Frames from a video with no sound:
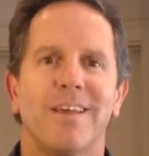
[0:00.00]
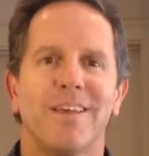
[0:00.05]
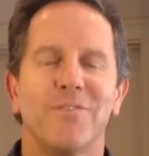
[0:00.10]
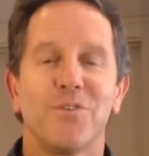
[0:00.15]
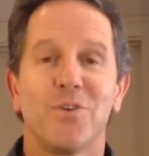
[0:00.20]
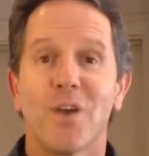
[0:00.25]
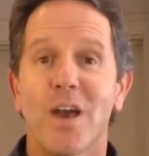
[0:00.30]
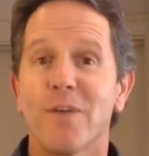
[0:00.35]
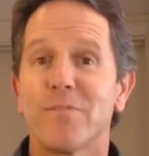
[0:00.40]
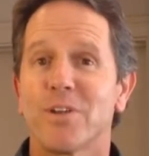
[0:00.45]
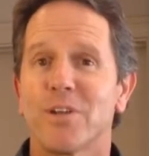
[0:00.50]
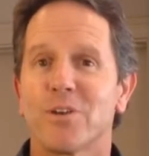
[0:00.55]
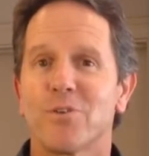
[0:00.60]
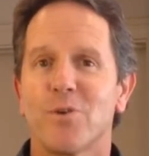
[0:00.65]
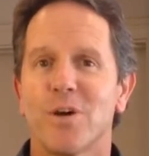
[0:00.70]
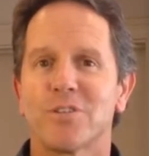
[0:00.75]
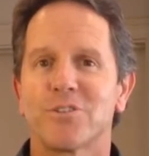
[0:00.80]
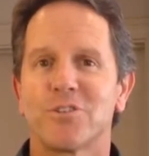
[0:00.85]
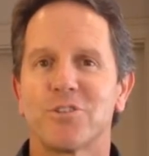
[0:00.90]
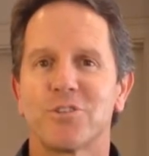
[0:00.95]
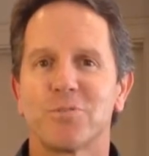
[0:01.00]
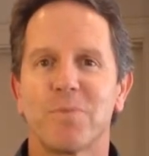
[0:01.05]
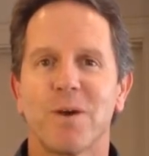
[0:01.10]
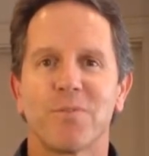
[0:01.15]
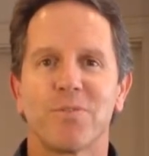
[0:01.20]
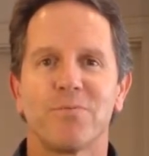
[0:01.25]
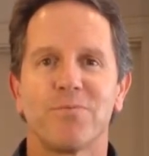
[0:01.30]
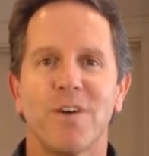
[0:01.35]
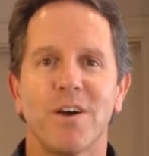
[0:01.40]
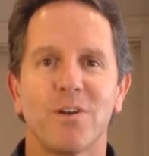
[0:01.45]
If you have any questions
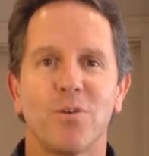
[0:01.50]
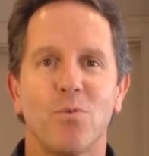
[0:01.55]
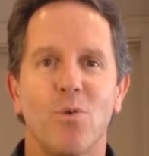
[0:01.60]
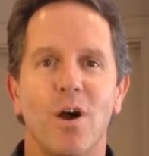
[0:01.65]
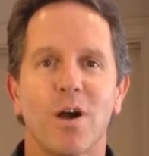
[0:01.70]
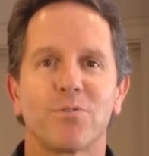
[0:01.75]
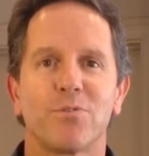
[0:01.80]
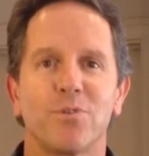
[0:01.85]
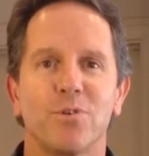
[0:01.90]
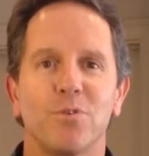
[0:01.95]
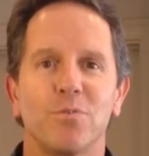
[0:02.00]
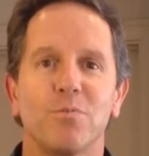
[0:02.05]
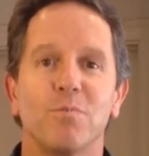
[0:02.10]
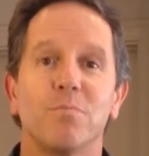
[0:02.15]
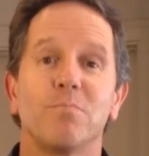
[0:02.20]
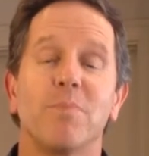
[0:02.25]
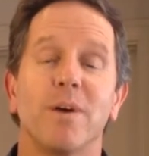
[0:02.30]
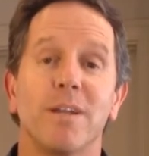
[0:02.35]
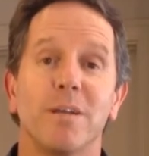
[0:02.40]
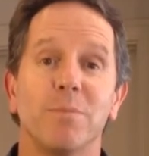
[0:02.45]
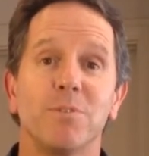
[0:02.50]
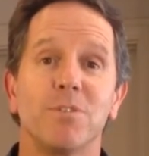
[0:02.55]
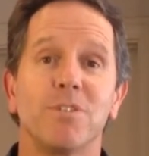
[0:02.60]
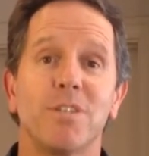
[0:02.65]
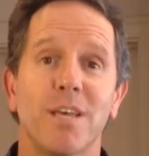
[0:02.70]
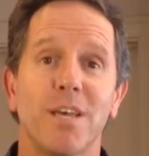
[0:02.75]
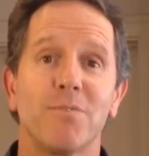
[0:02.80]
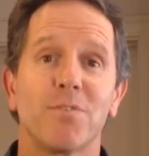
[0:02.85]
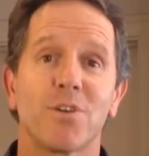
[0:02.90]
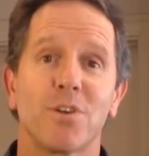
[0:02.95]
about the final walkthrough, my name is
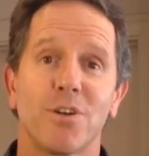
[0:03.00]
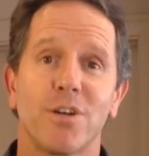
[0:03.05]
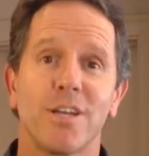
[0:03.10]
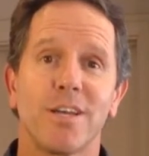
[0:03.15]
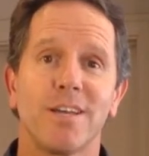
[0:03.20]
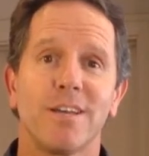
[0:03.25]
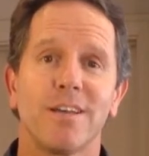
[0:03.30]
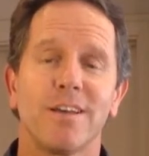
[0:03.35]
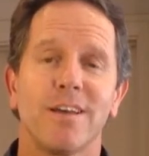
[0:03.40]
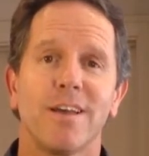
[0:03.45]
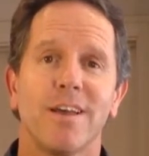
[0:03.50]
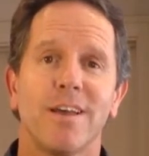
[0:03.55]
Dave Kearney,